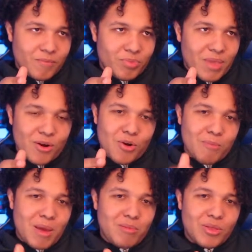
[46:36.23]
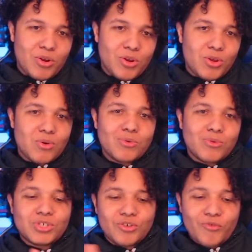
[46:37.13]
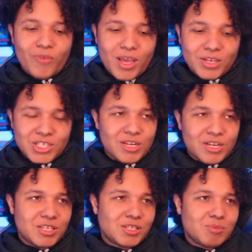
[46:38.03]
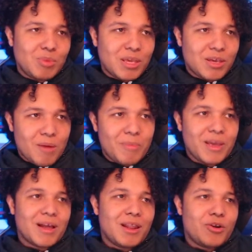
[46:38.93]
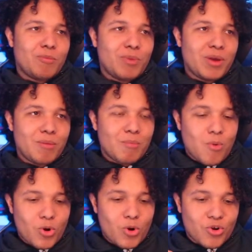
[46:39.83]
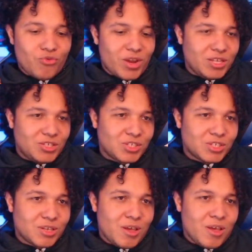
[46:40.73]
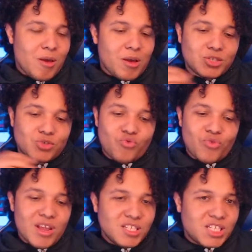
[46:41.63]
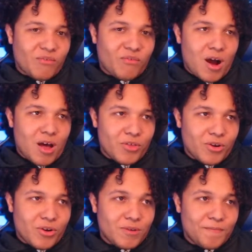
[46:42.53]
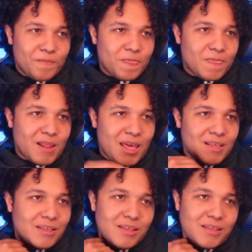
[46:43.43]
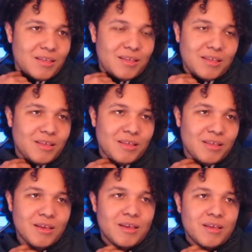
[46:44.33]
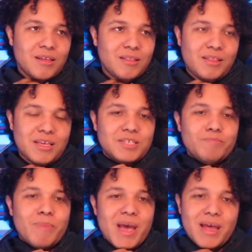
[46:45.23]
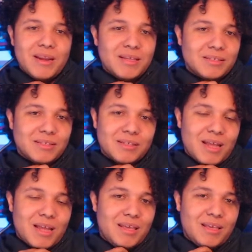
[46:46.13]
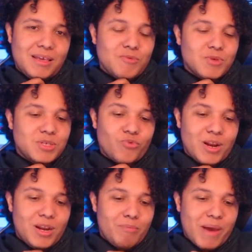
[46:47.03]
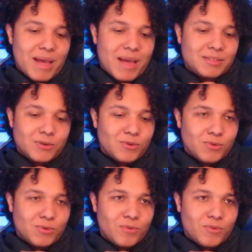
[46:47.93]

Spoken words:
I don't know. Maybe the new generation is becoming a little bit more courageous. Cause Rin's father, like, this man is like, he was really bad too.